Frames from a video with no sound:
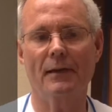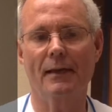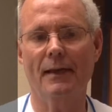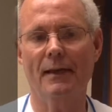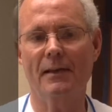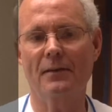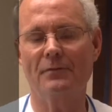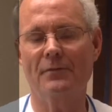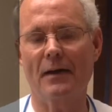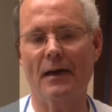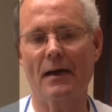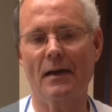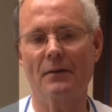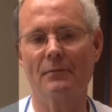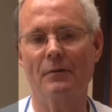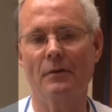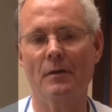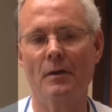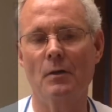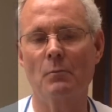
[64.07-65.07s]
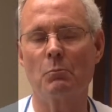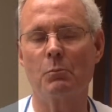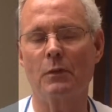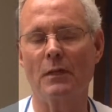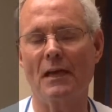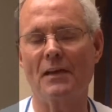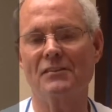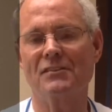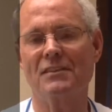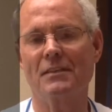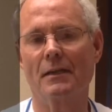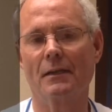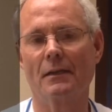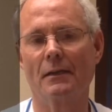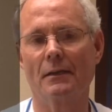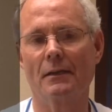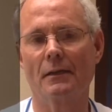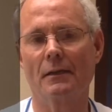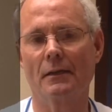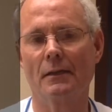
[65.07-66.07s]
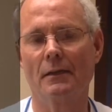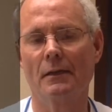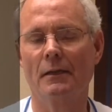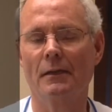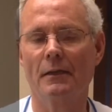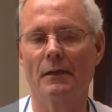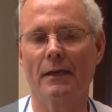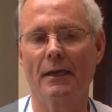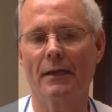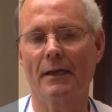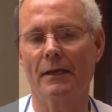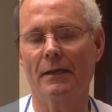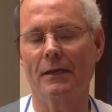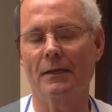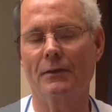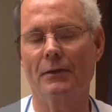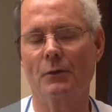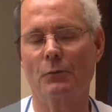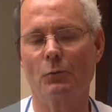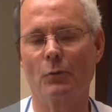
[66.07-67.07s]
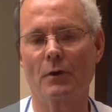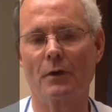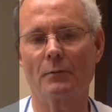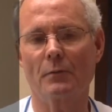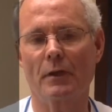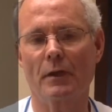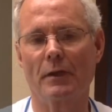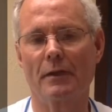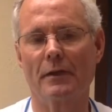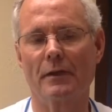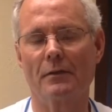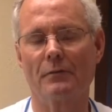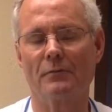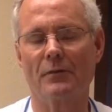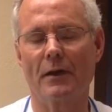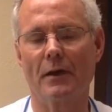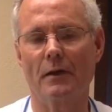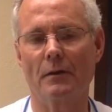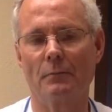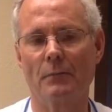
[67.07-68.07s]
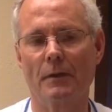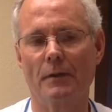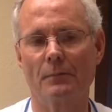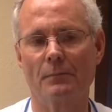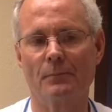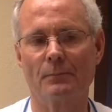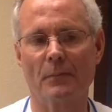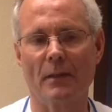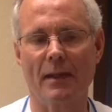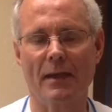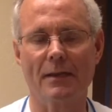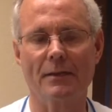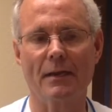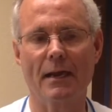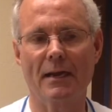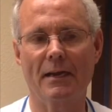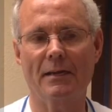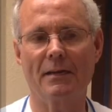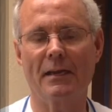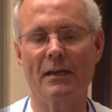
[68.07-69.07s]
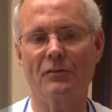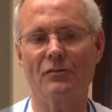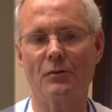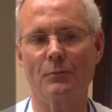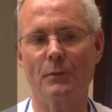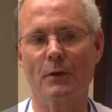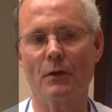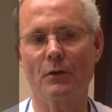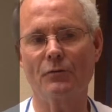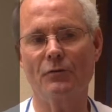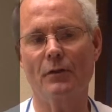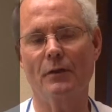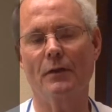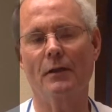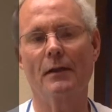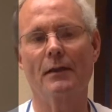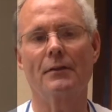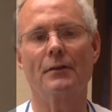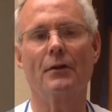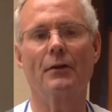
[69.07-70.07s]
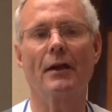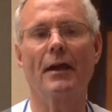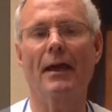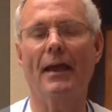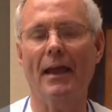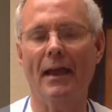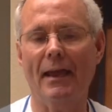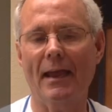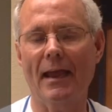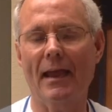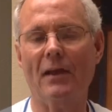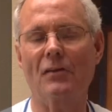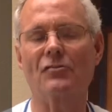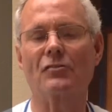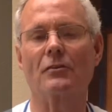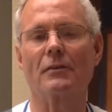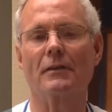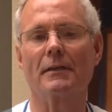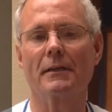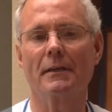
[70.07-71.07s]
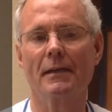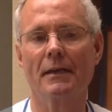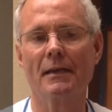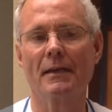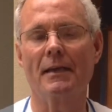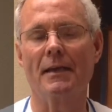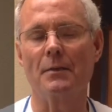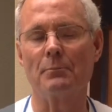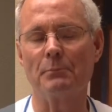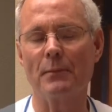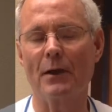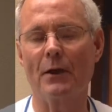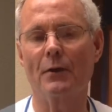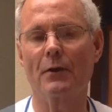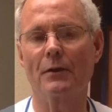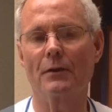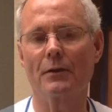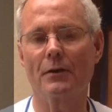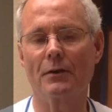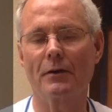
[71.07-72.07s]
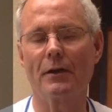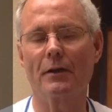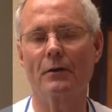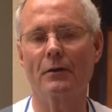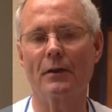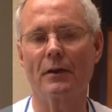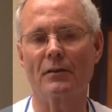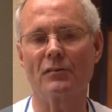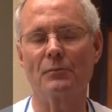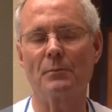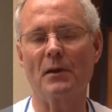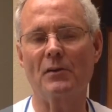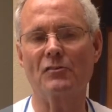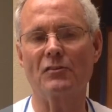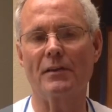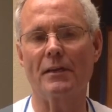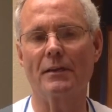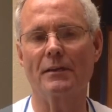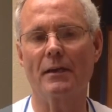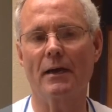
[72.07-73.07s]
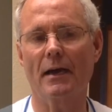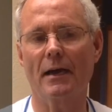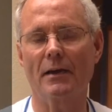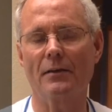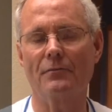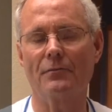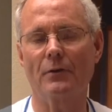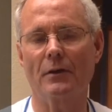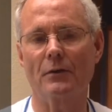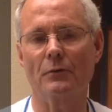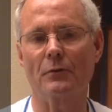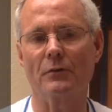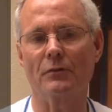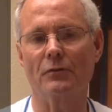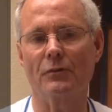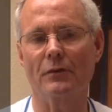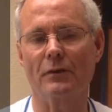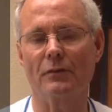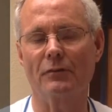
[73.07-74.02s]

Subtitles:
85 plus in their work environment. At 90 decibels, they're actually impairing their hearing, especially in the high frequencies.